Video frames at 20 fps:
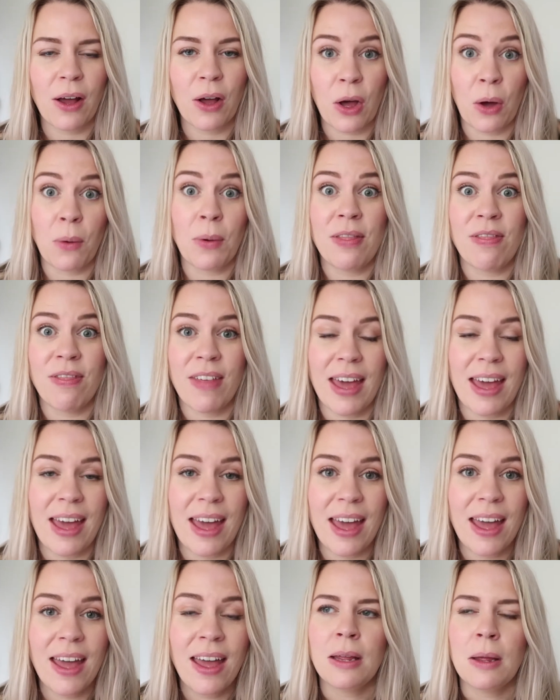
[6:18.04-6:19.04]
go in
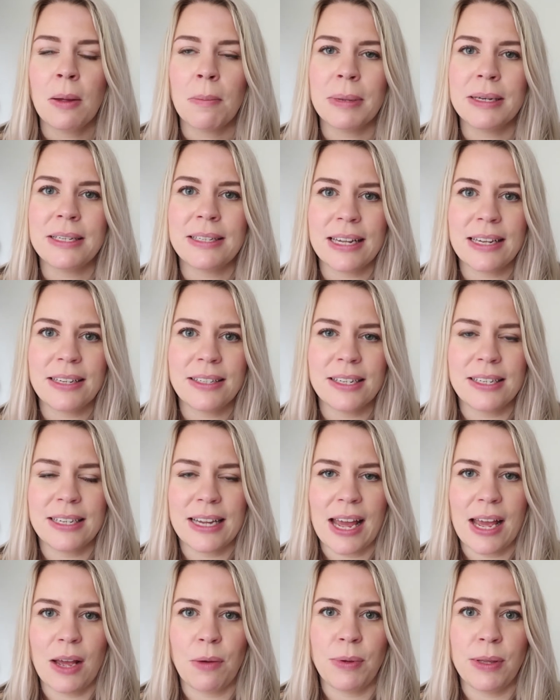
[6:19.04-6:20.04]
there. But day to
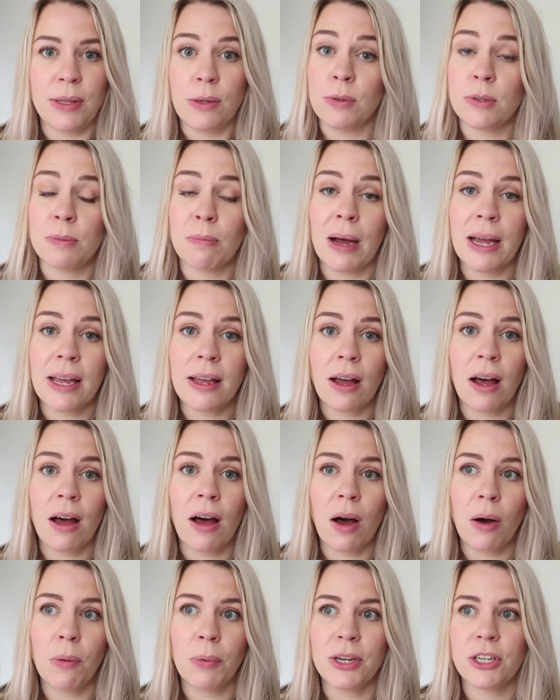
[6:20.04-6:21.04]
day we use my
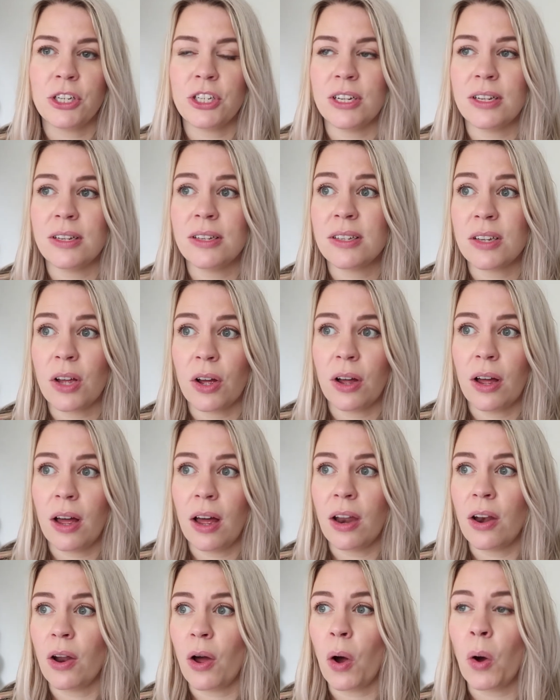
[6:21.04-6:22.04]
car, which is
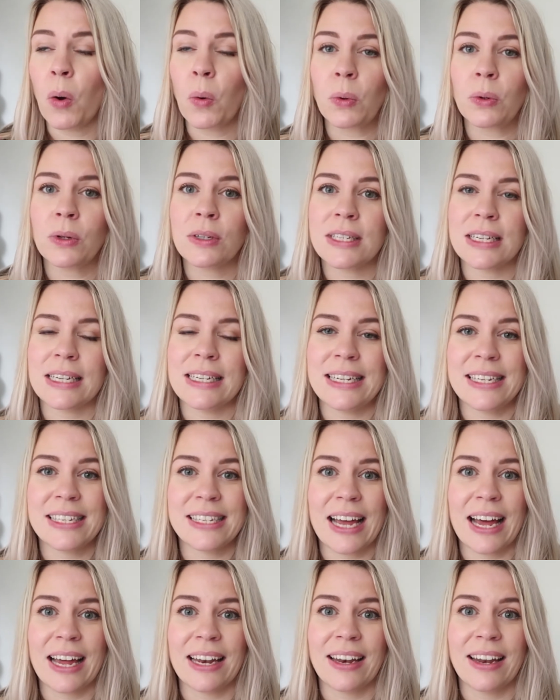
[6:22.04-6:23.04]
an old
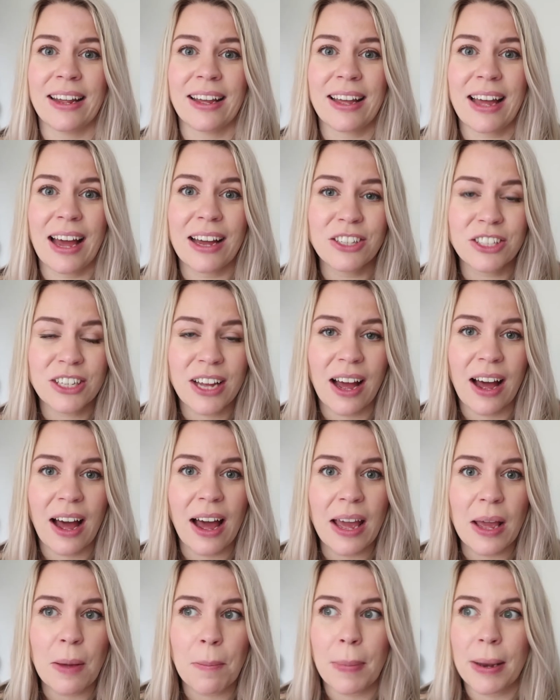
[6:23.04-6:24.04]
Nissan
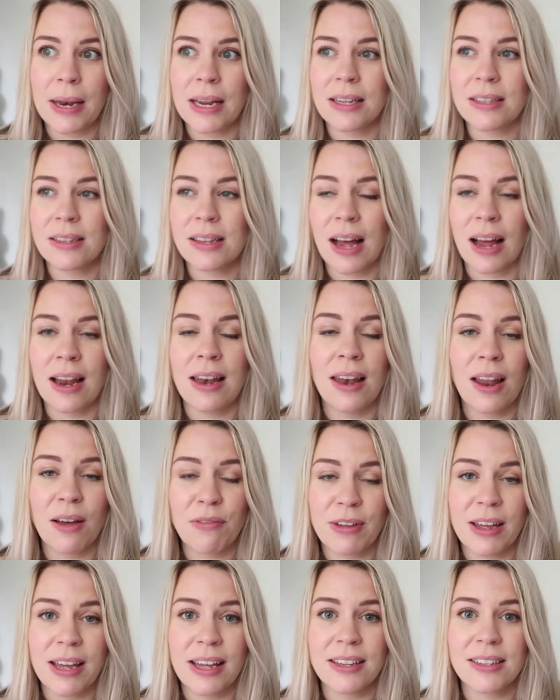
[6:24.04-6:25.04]
Qashqai, but I
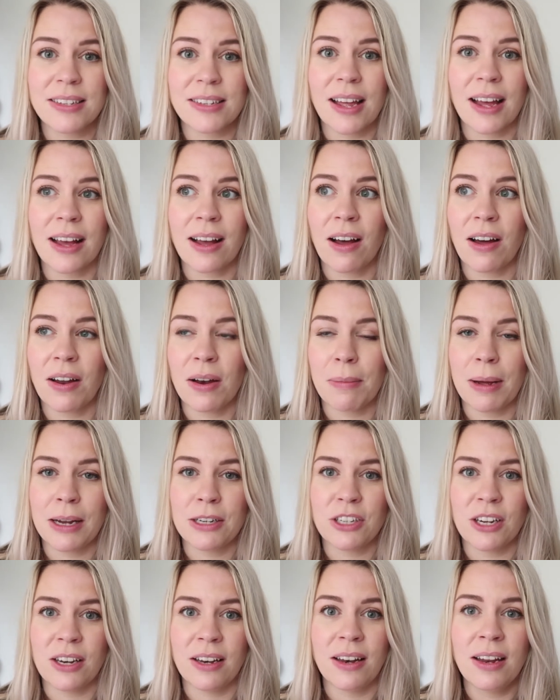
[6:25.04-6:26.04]
love it. I can't
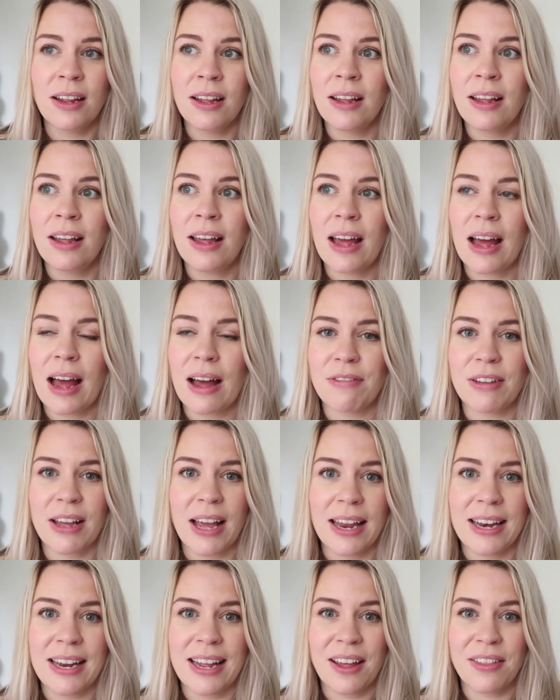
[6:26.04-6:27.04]
imagine having
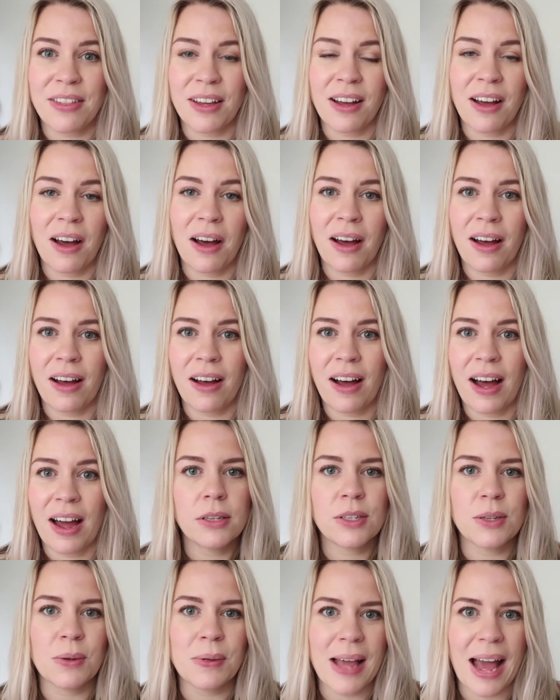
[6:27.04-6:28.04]
any other car.
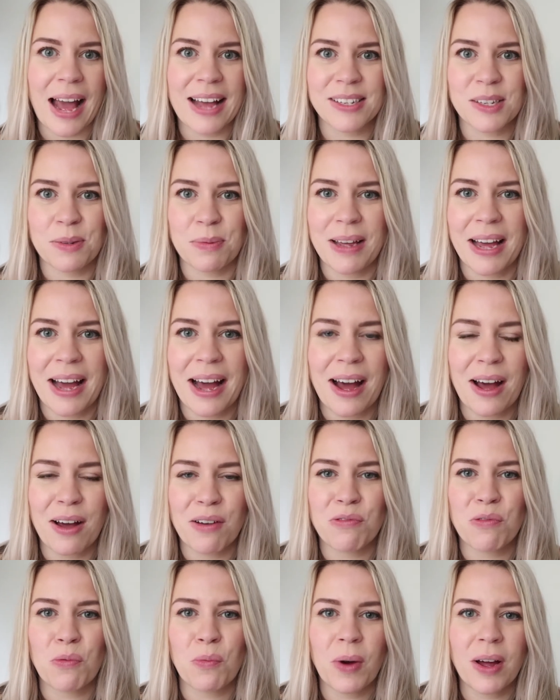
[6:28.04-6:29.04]
So yes, we
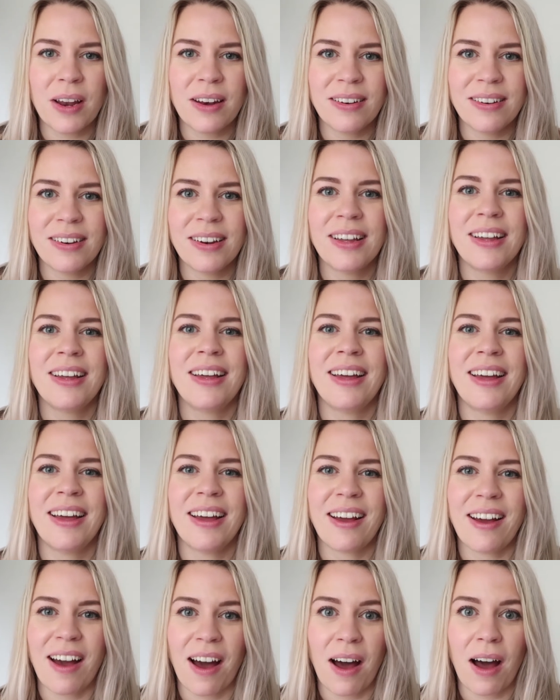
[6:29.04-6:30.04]
have 1
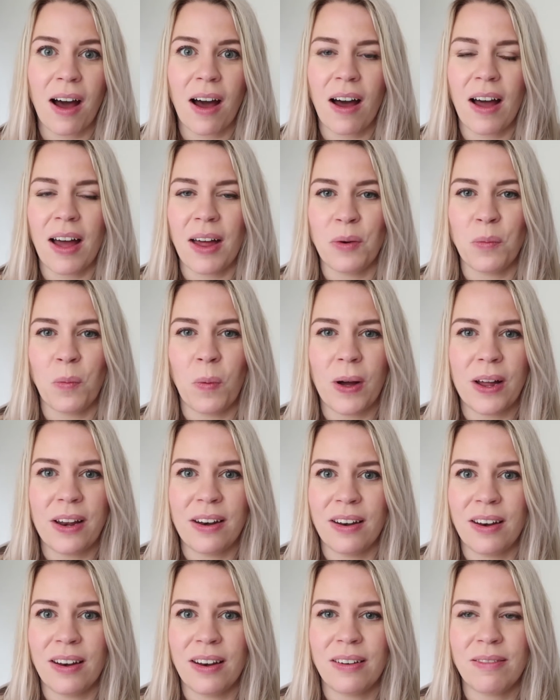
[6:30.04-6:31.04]
car and
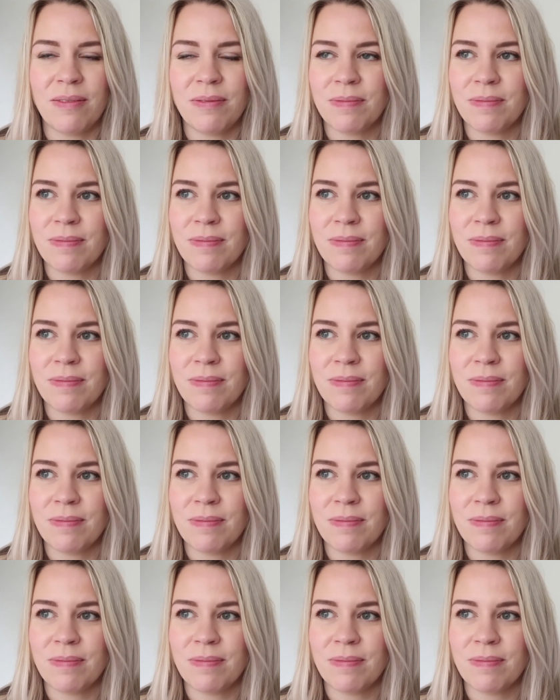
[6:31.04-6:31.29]
1